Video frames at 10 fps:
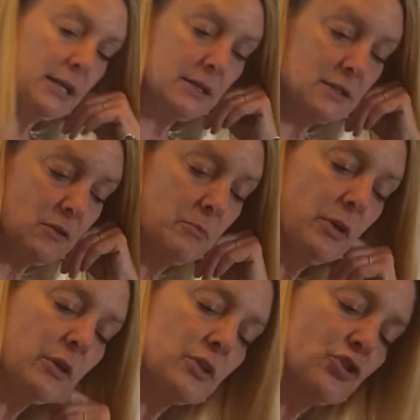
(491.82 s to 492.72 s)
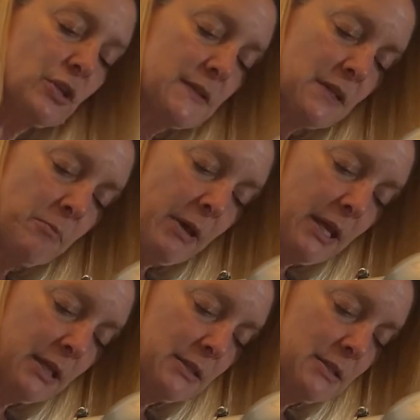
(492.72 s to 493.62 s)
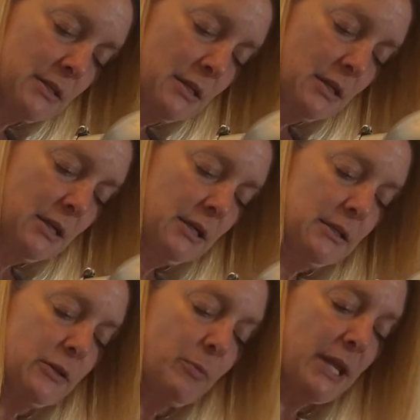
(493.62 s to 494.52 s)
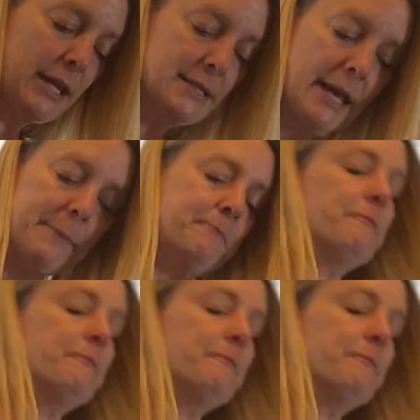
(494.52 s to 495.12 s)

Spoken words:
in until the milk is just combined, a little bit at a time.